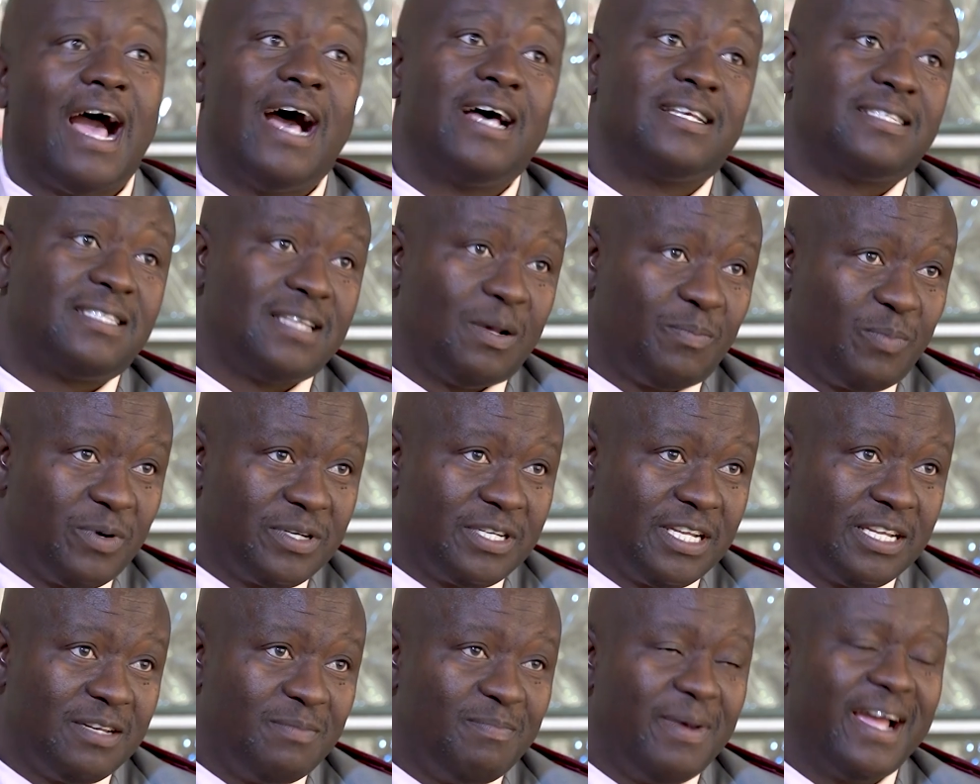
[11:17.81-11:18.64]
are
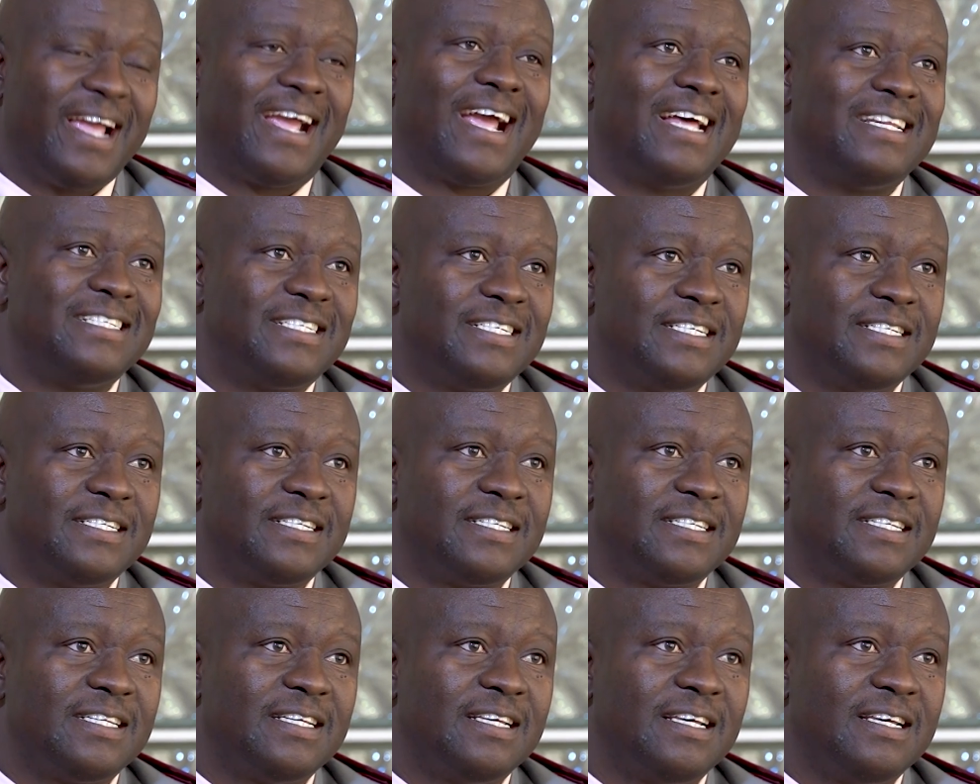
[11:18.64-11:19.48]
supported by
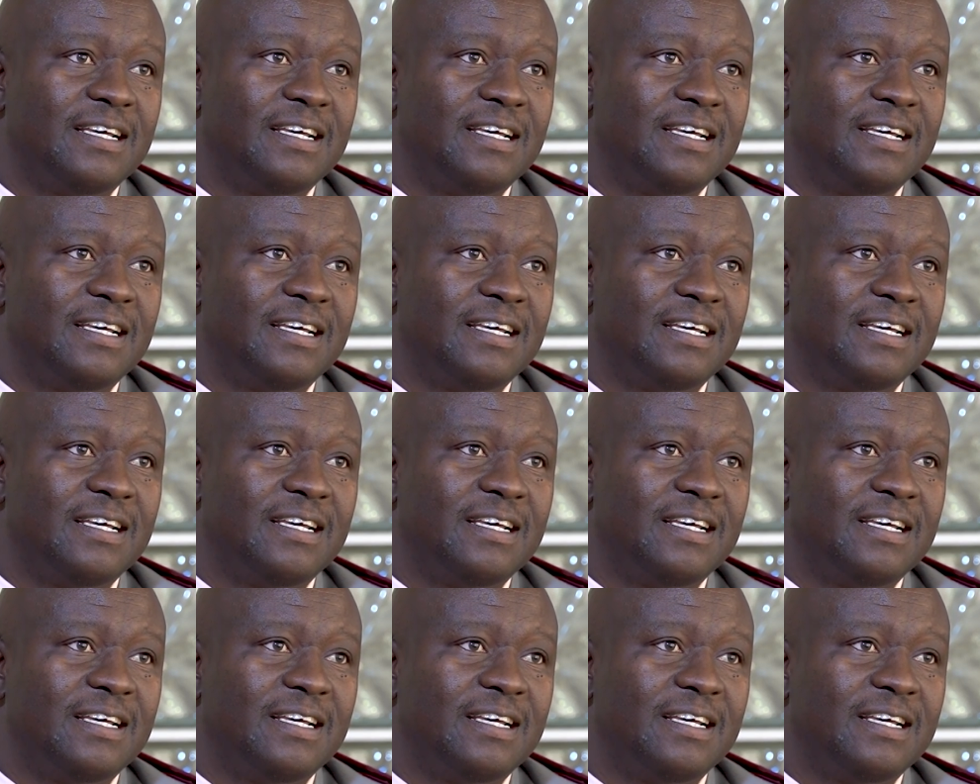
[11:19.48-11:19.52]
countries.